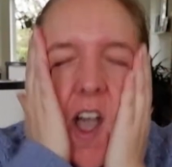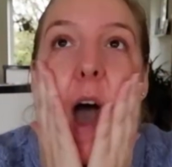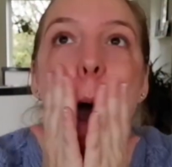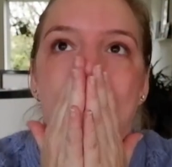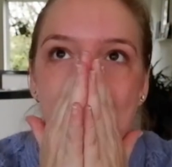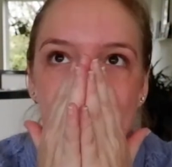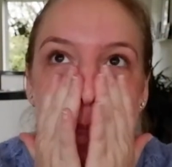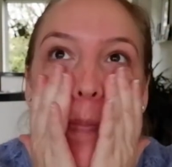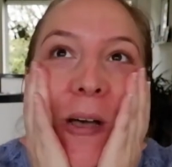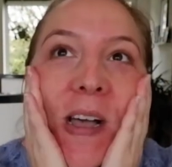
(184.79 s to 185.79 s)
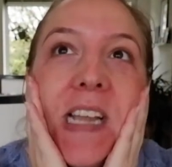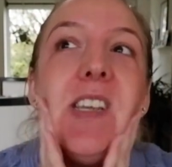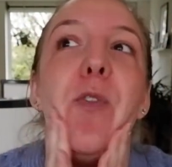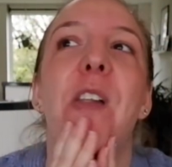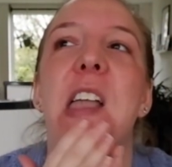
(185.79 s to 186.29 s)
Um, but I
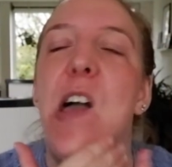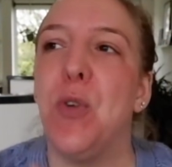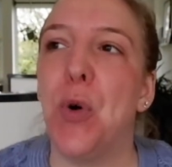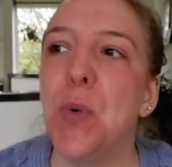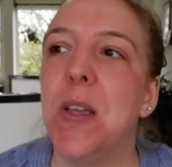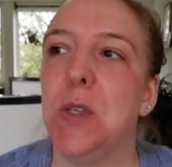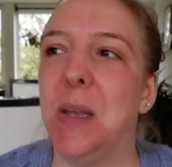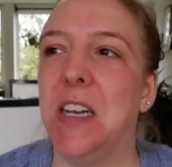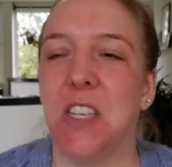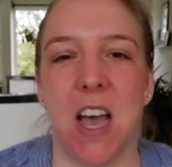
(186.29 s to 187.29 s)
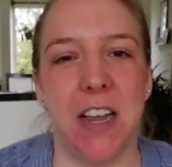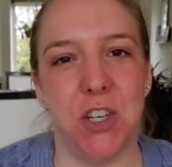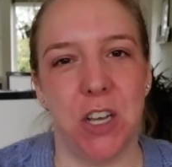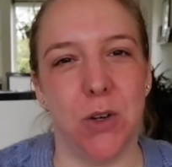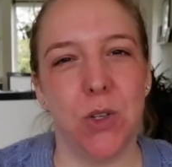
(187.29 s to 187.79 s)
definitely have always been into
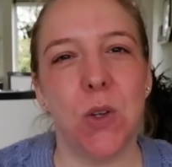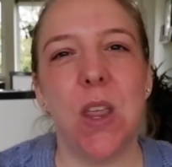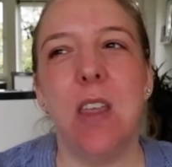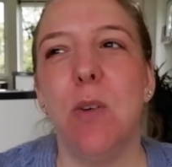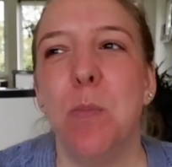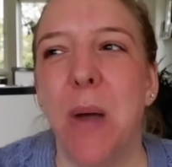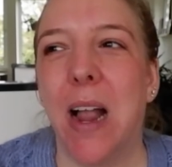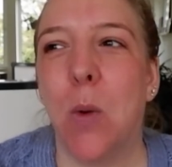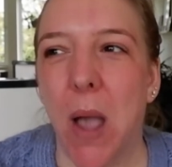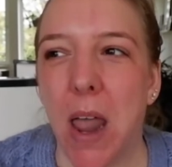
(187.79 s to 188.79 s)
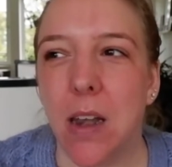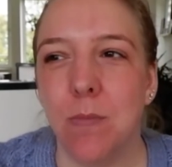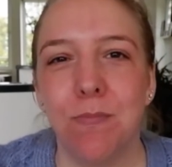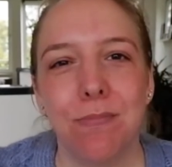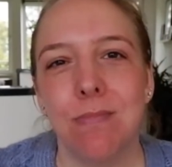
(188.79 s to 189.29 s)
eyeshadow. So even back
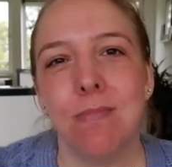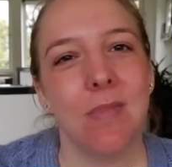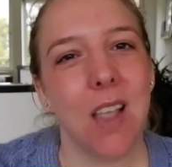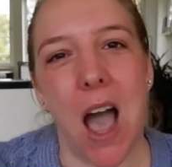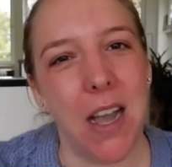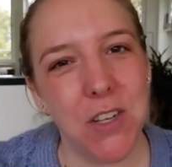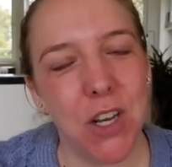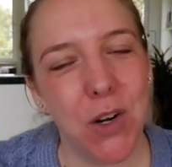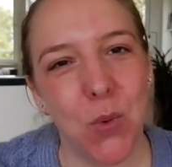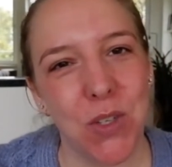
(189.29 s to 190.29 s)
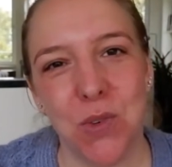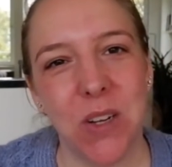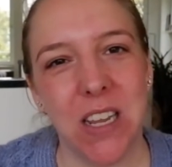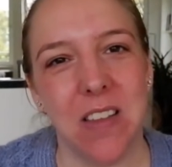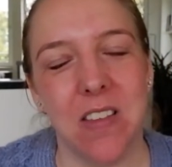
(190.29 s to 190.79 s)
when eyeshadow wasn't
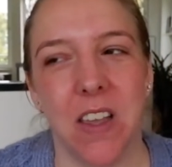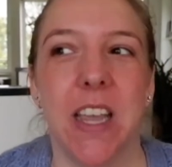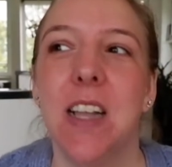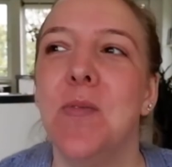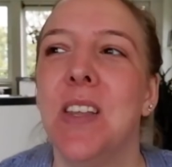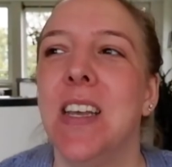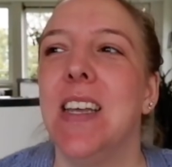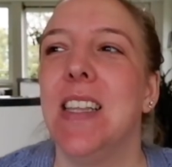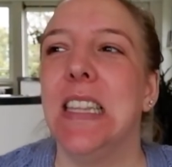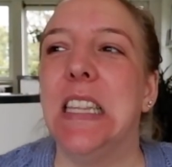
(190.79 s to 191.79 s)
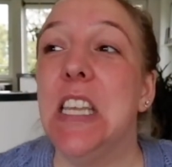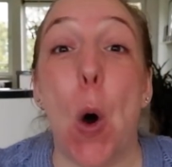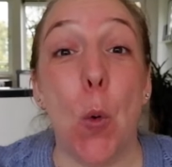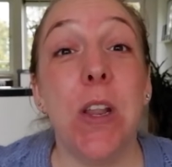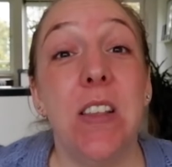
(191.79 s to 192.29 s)
really a thing, the
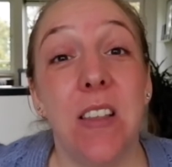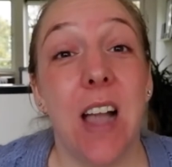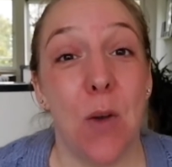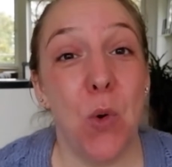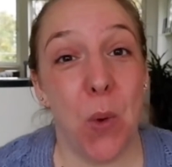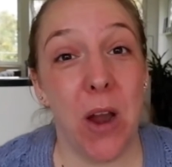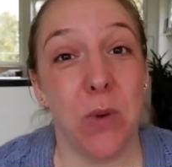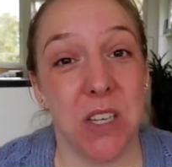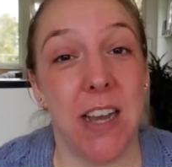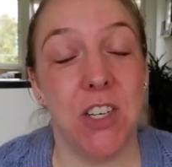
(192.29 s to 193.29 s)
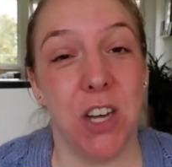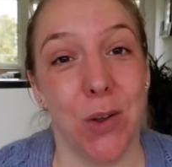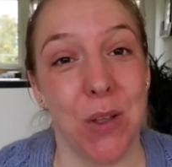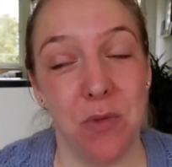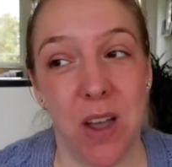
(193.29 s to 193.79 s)
only thing I would wear was
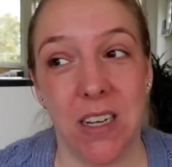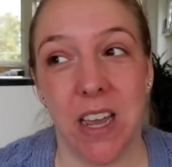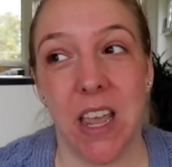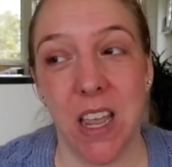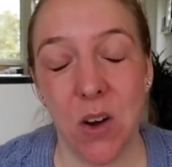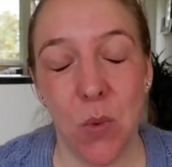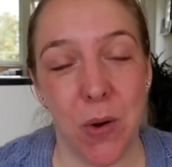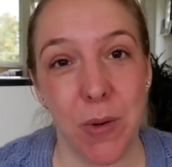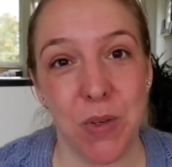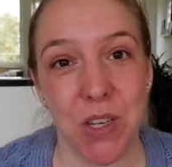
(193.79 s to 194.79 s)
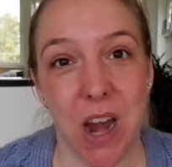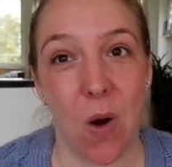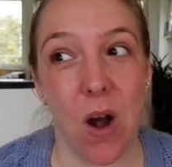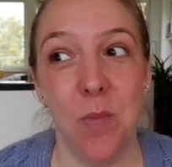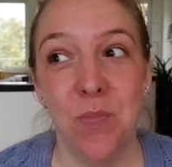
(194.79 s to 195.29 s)
eyeshadow. In fact, I hated wearing
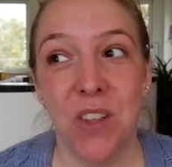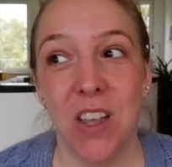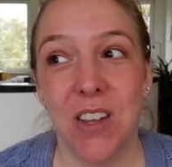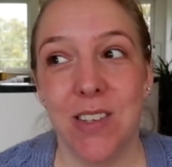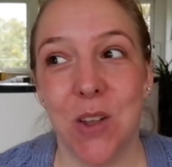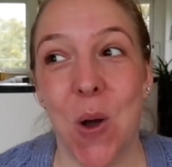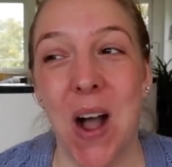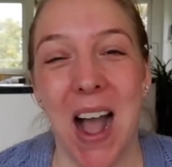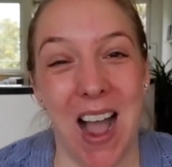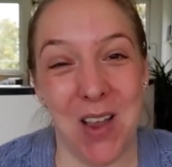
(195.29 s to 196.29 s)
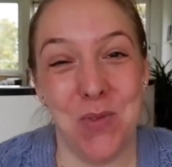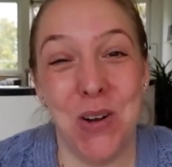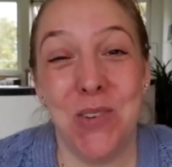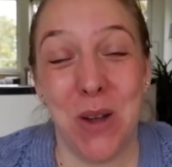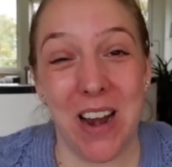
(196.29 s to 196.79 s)
mascara. So I
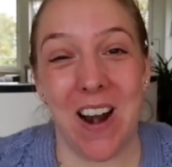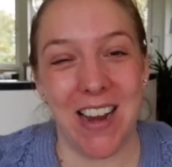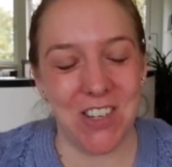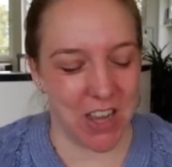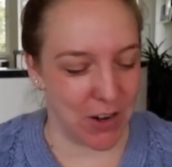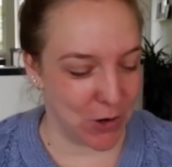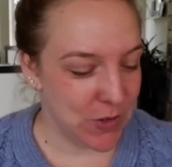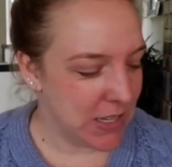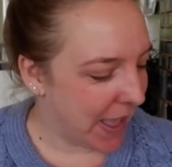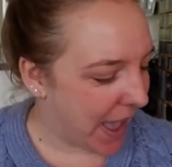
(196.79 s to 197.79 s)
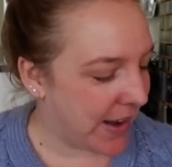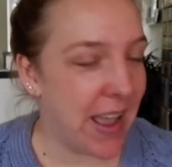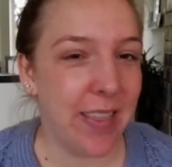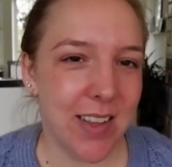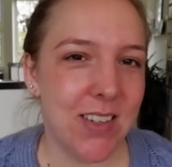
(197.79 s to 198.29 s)
would wear eyeshadow. And
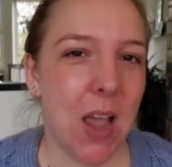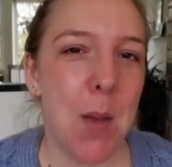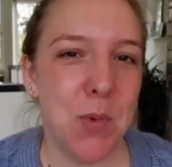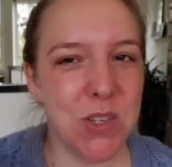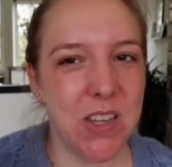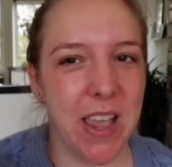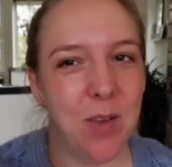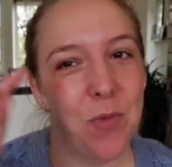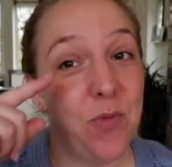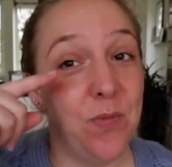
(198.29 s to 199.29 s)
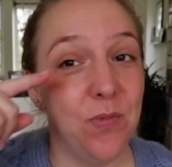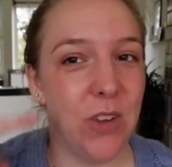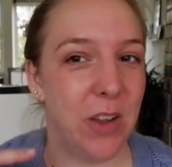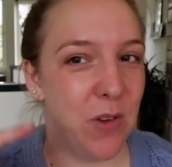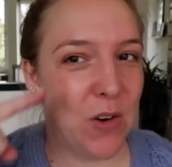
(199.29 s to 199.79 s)
at the time it was like,
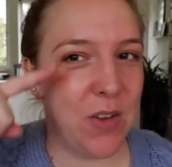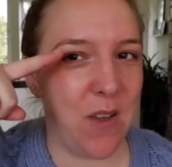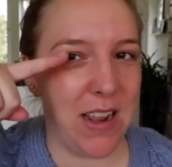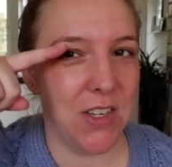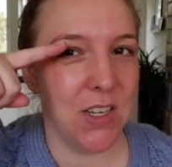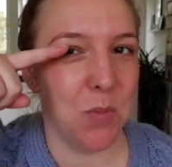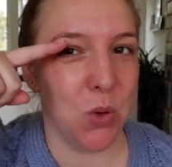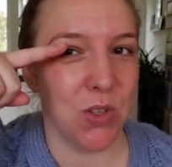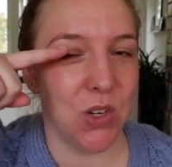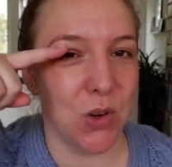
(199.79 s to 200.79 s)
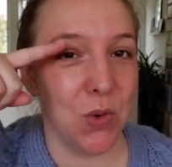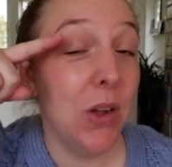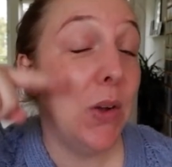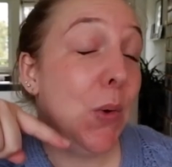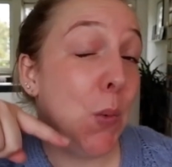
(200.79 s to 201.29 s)
like very fanciable to
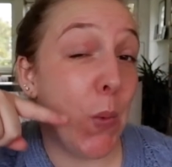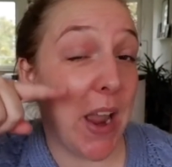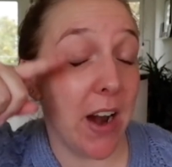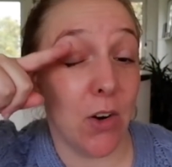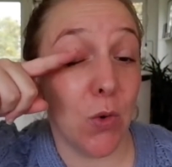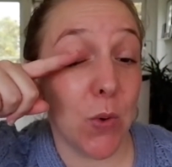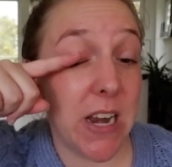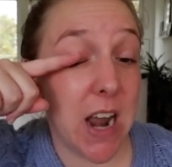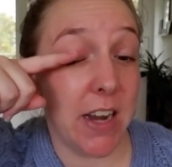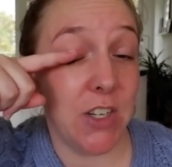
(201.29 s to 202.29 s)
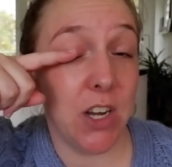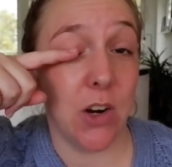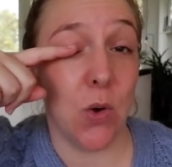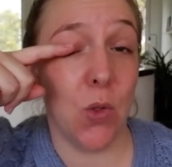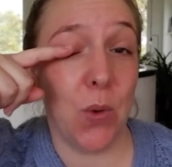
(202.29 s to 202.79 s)
wear green
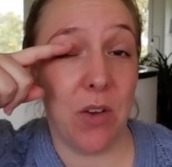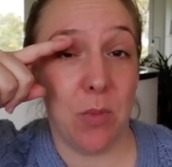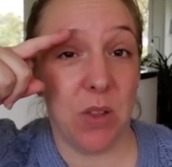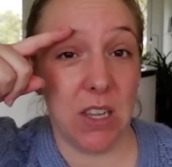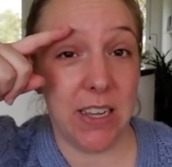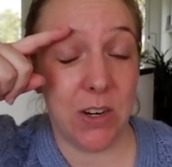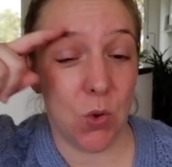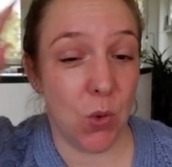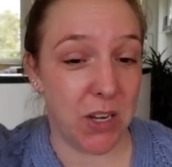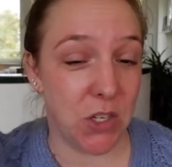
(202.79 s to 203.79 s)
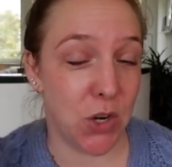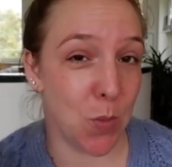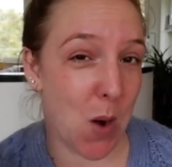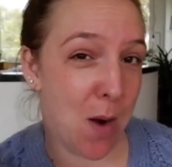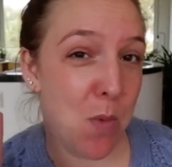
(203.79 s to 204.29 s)
eyeshadow all the way from the lid all the way to
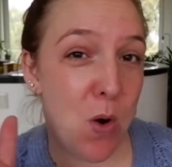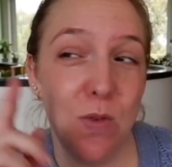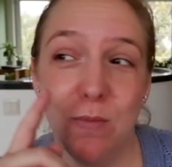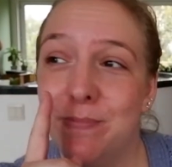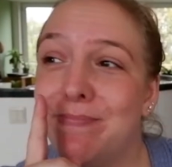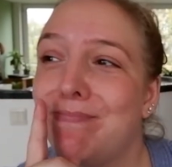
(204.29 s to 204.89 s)
your brow bone